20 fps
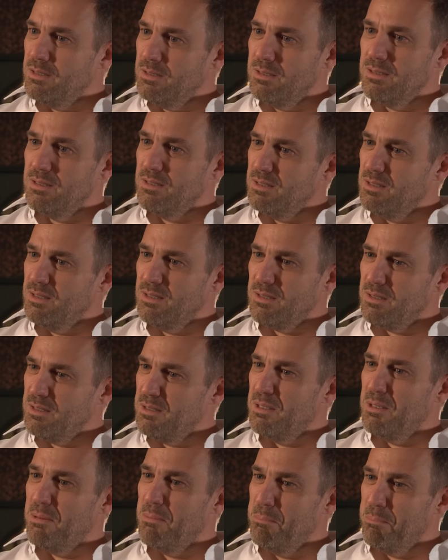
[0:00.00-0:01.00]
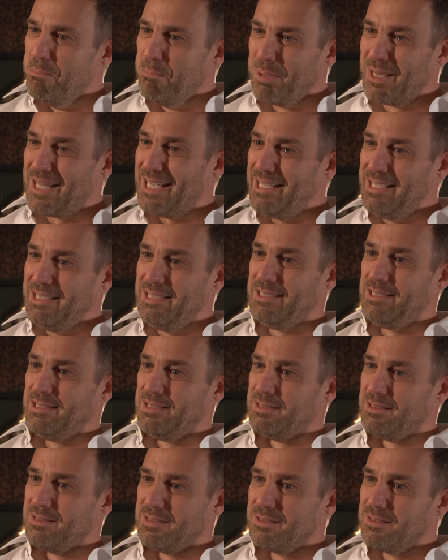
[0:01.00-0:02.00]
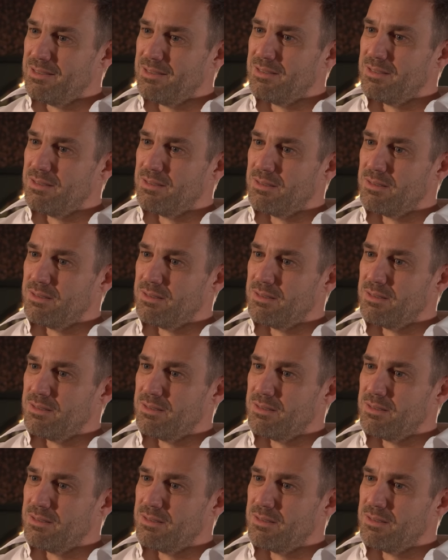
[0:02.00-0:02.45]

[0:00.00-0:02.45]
I'm falling to pieces.